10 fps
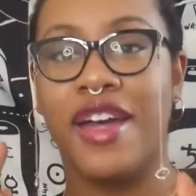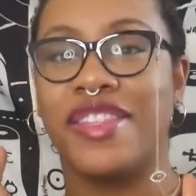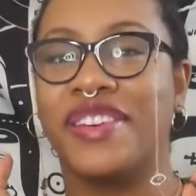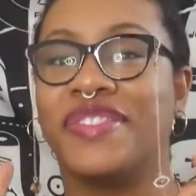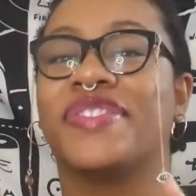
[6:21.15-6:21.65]

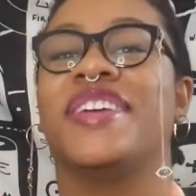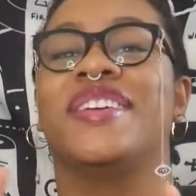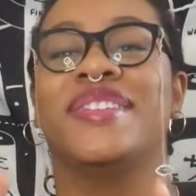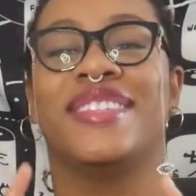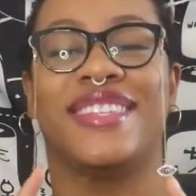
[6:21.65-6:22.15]
the
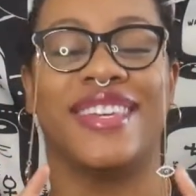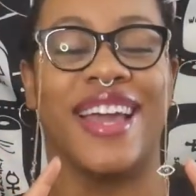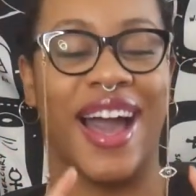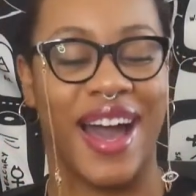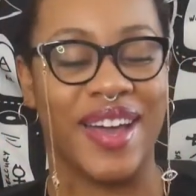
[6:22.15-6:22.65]
frequency
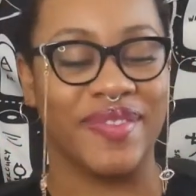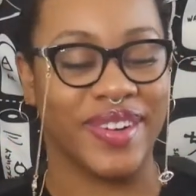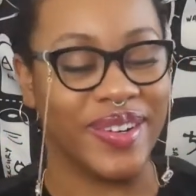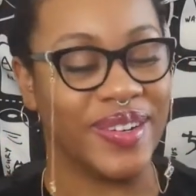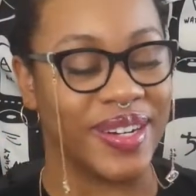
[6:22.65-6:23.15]
I'm
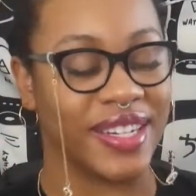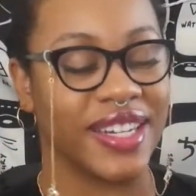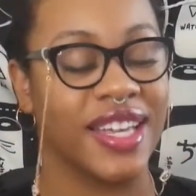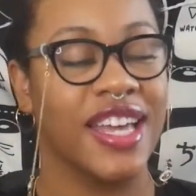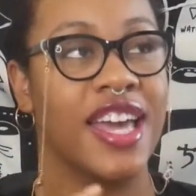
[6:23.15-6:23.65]

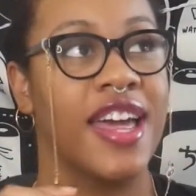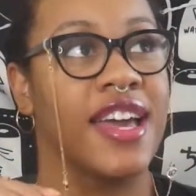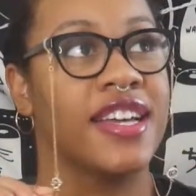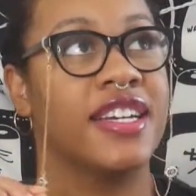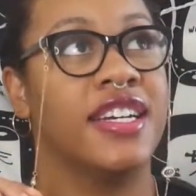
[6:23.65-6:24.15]
on.
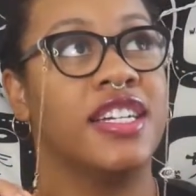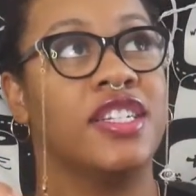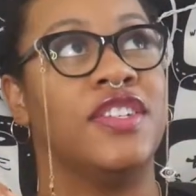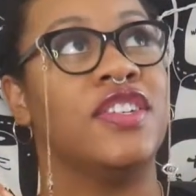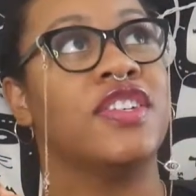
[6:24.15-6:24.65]

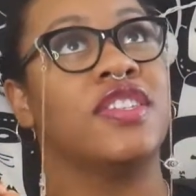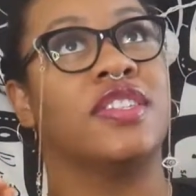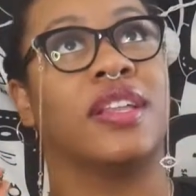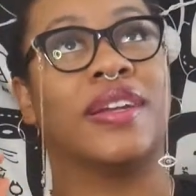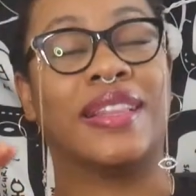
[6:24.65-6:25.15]

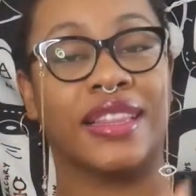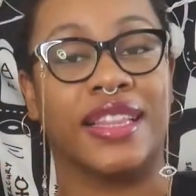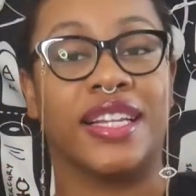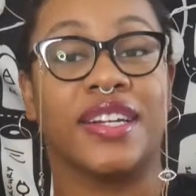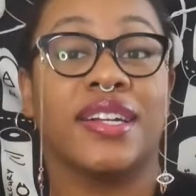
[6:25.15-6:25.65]
Just
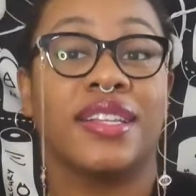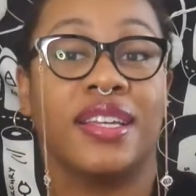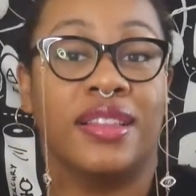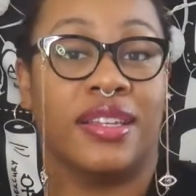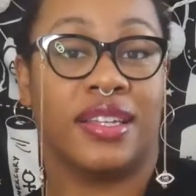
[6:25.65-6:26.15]

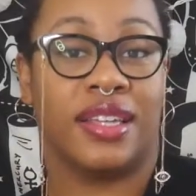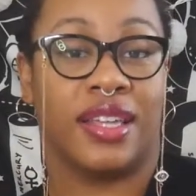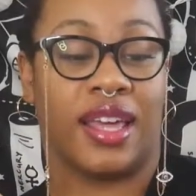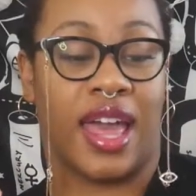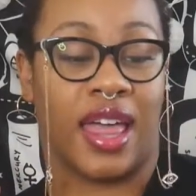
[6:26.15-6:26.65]
literally
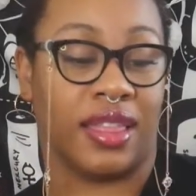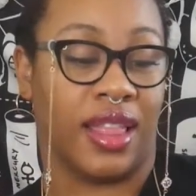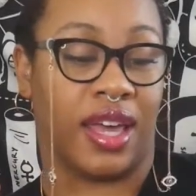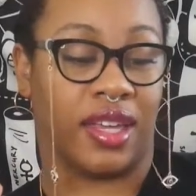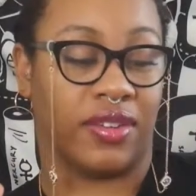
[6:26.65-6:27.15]
looking at
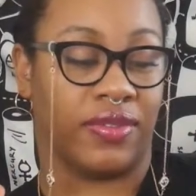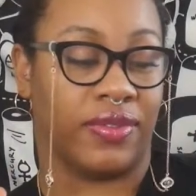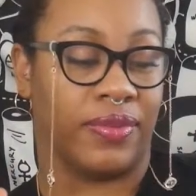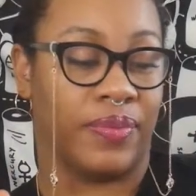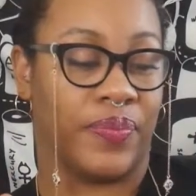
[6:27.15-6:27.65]

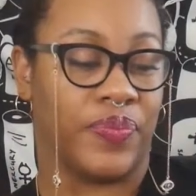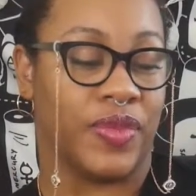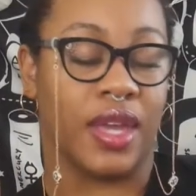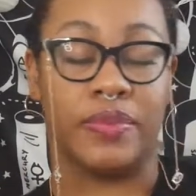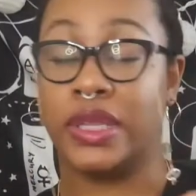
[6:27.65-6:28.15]
life
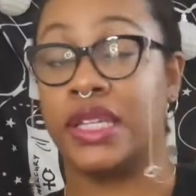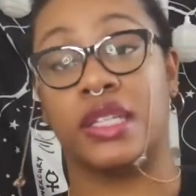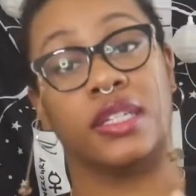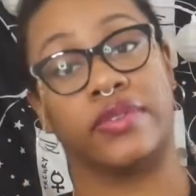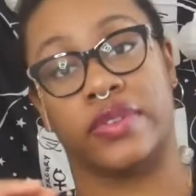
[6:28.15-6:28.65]

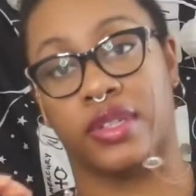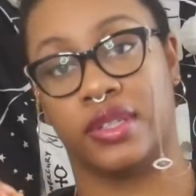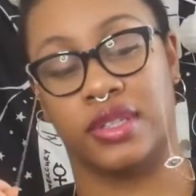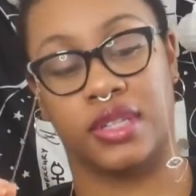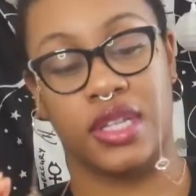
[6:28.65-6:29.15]
completely different.
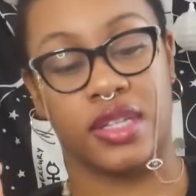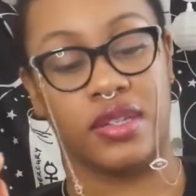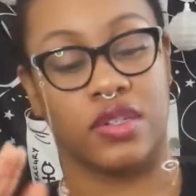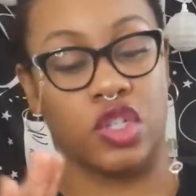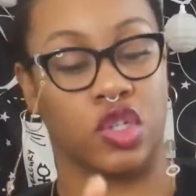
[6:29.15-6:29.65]
Like,
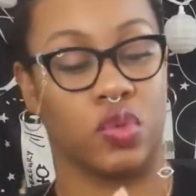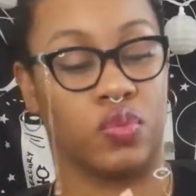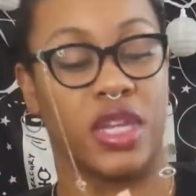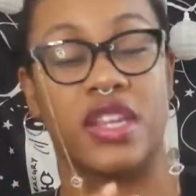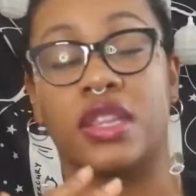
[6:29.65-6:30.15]

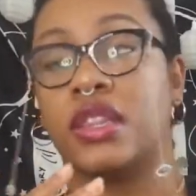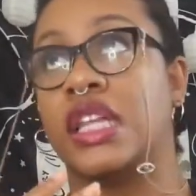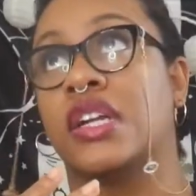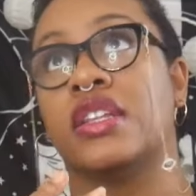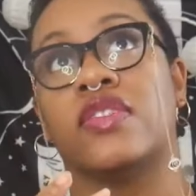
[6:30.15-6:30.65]
it
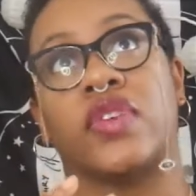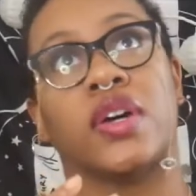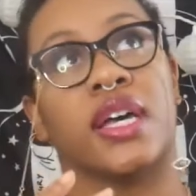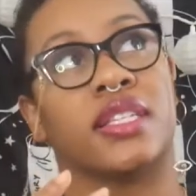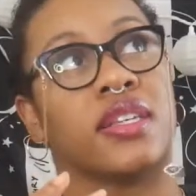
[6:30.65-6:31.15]
literally
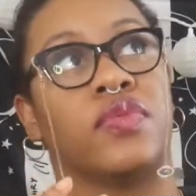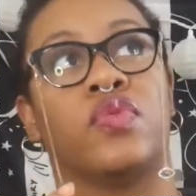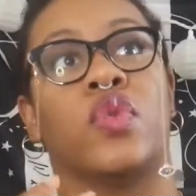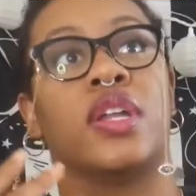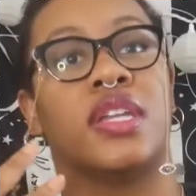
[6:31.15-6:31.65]
felt as if
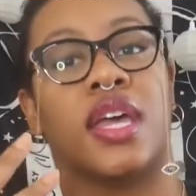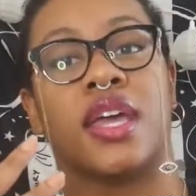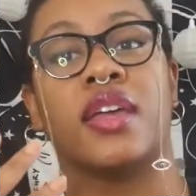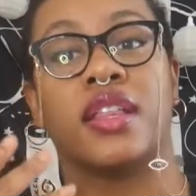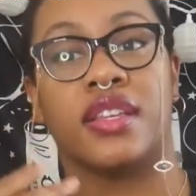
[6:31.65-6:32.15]
one
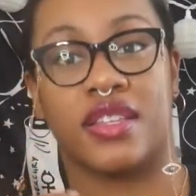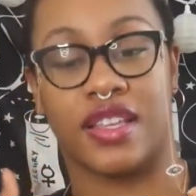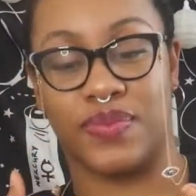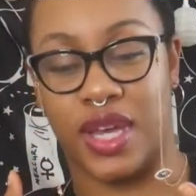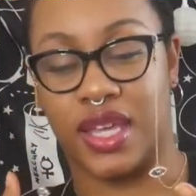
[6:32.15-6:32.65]
day, at least
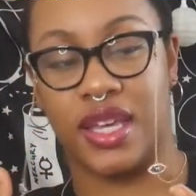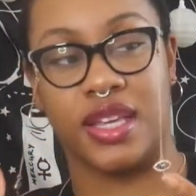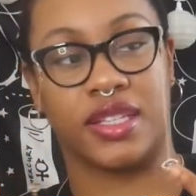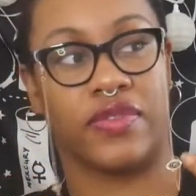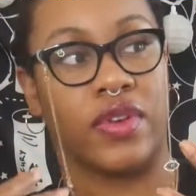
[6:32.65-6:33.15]
that's my
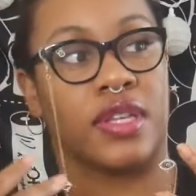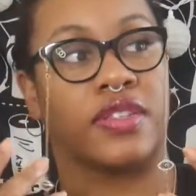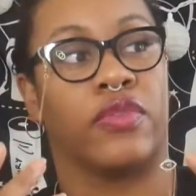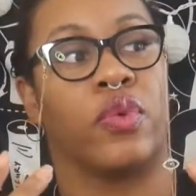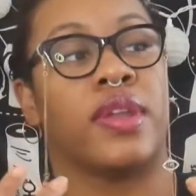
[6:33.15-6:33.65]
case, it felt as
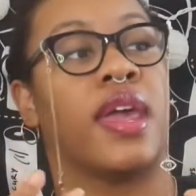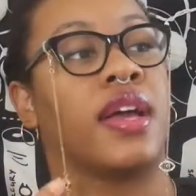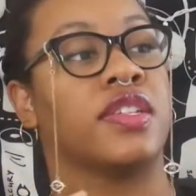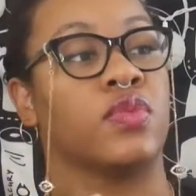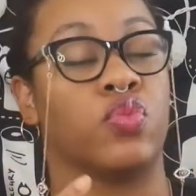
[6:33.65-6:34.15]
if one day
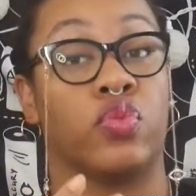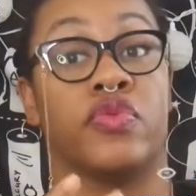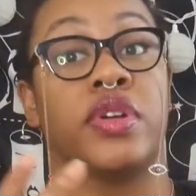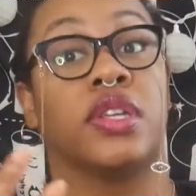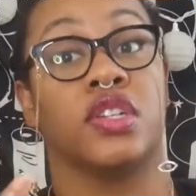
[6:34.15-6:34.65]
I just
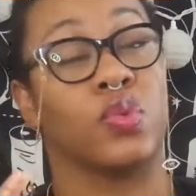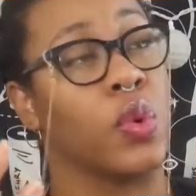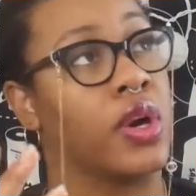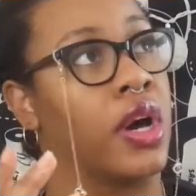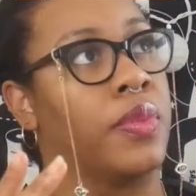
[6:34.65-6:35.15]
really just
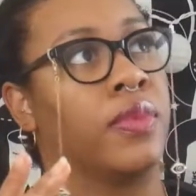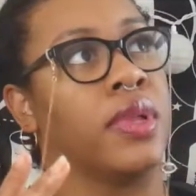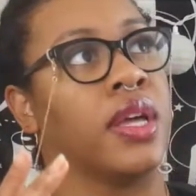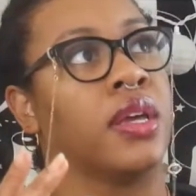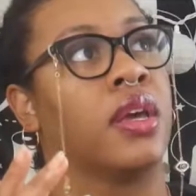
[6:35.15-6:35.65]
woke up and I'm
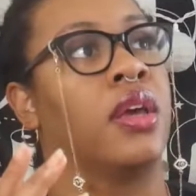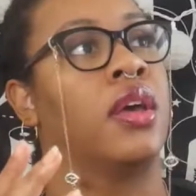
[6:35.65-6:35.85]
like,